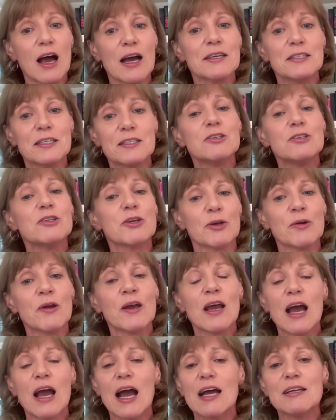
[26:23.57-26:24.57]
I need,
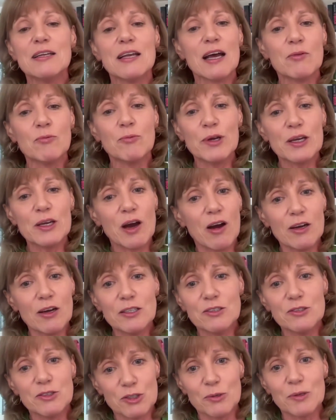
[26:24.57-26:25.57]
and we
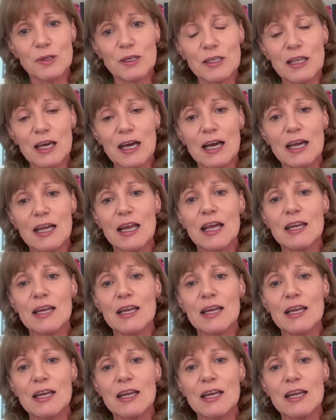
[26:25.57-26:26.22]
aren't doing that.